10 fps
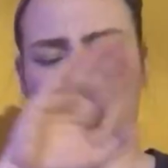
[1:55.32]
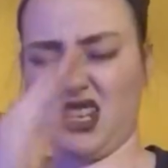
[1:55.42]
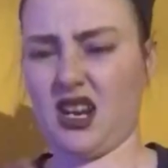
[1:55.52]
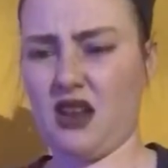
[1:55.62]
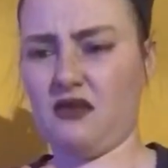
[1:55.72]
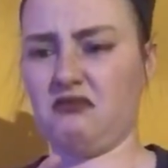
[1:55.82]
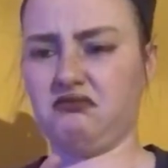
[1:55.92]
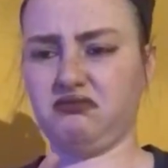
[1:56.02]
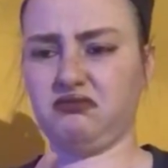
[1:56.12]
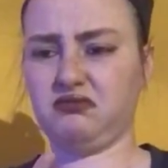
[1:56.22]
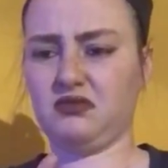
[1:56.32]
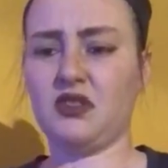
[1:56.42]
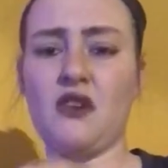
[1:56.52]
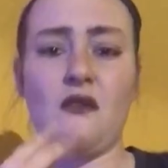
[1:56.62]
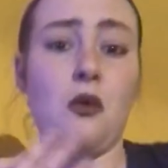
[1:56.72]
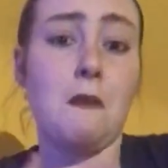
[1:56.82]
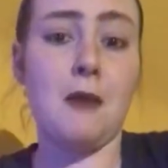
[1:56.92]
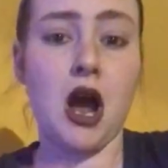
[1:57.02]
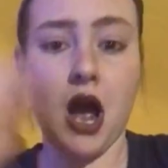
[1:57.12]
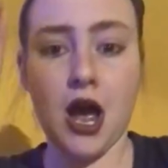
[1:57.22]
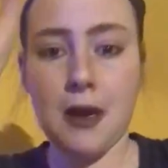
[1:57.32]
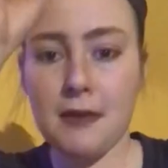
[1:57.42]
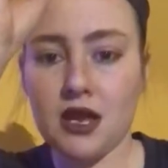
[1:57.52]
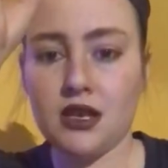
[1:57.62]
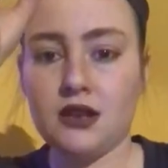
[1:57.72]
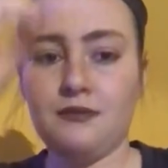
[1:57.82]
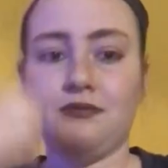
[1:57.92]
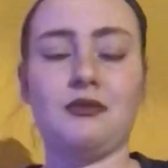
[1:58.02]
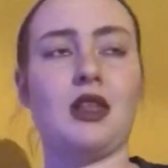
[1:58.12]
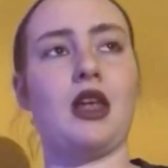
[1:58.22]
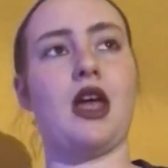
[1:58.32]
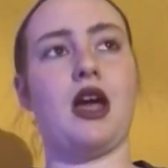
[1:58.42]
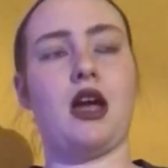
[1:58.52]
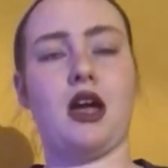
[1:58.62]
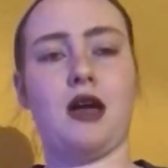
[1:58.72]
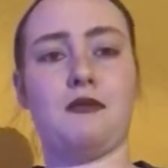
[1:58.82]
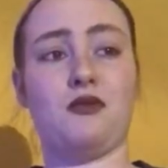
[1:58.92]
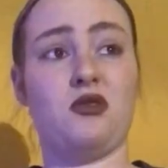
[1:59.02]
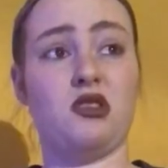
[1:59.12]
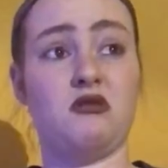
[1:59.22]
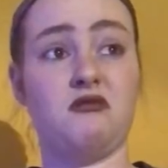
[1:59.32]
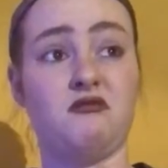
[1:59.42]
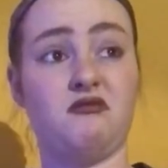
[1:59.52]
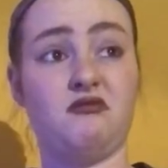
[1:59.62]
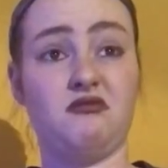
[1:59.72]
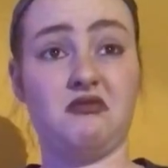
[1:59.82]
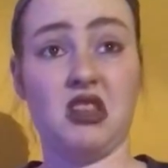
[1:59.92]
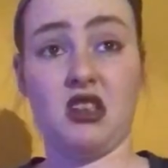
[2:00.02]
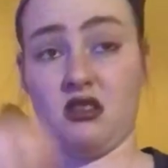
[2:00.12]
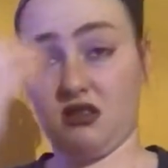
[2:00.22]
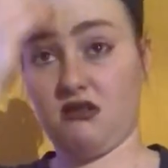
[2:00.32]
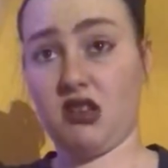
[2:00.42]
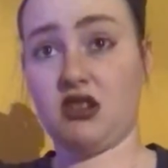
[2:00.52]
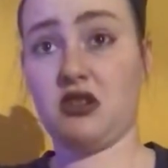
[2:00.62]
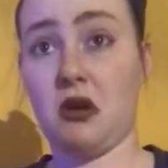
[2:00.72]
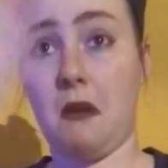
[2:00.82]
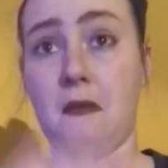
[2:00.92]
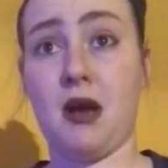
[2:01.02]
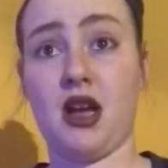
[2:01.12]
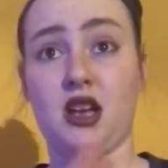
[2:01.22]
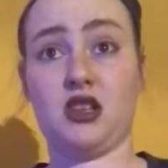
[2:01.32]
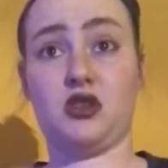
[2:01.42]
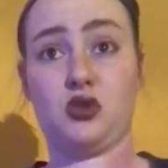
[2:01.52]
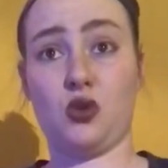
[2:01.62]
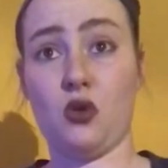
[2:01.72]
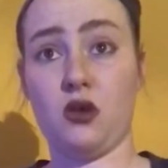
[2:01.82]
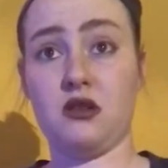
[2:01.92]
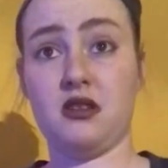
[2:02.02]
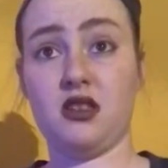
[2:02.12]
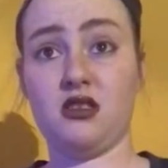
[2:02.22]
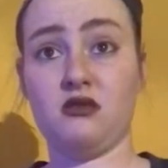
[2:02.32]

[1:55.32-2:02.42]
And I'm going to share with you a few stories from my friends who are women in the program, and